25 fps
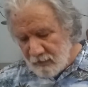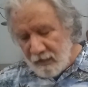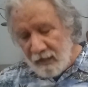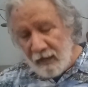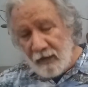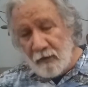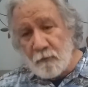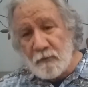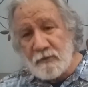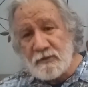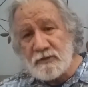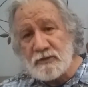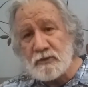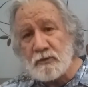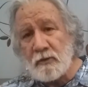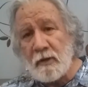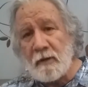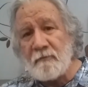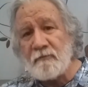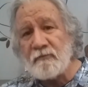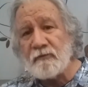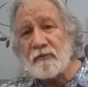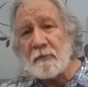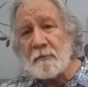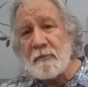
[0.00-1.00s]
and we
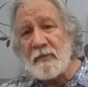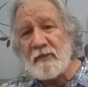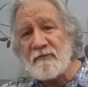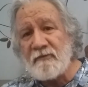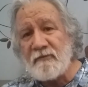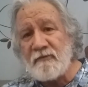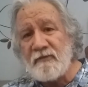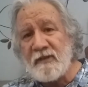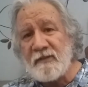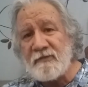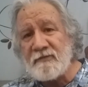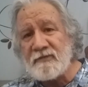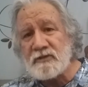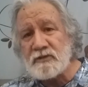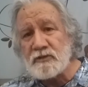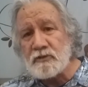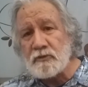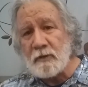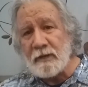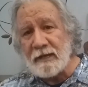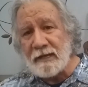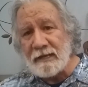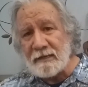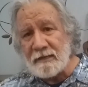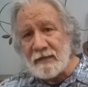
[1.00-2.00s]
strum from the 5th
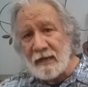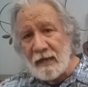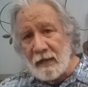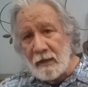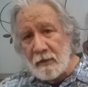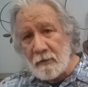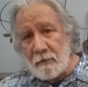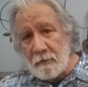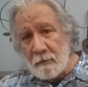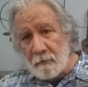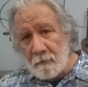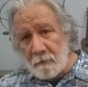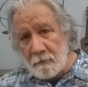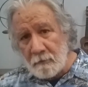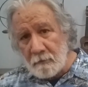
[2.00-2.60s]
string down,